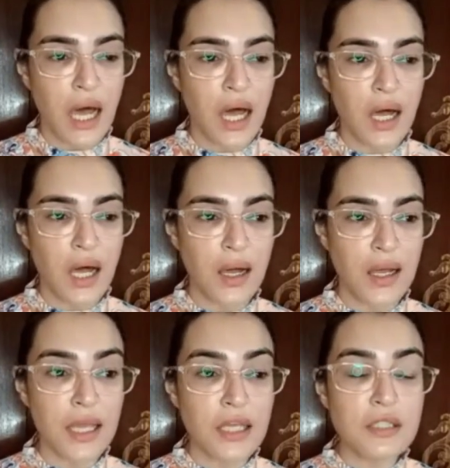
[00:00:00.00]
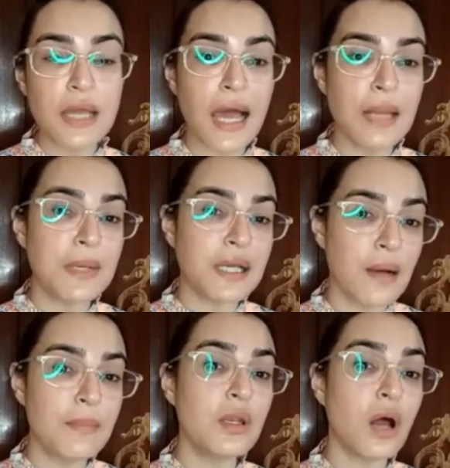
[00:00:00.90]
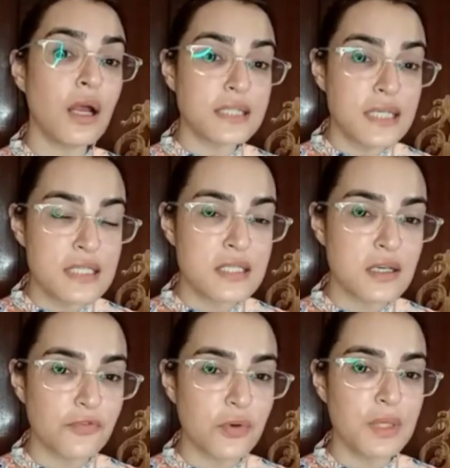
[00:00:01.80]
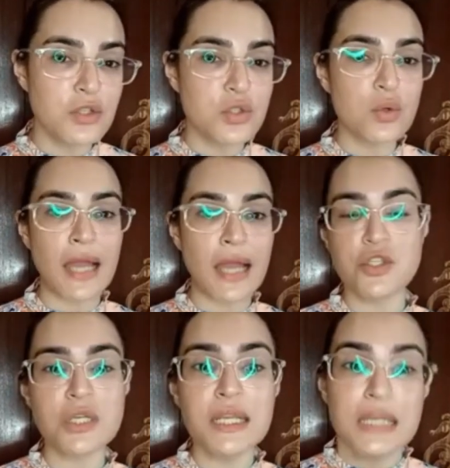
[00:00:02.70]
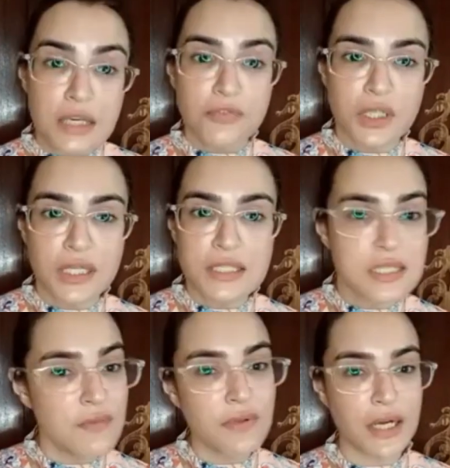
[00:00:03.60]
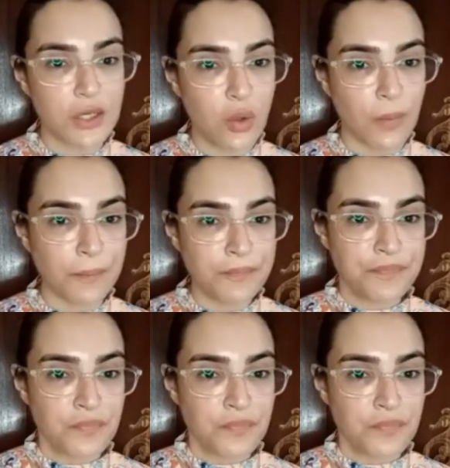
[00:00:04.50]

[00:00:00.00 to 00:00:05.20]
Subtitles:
it had become a lot easier for me to actually leave the kids even at home.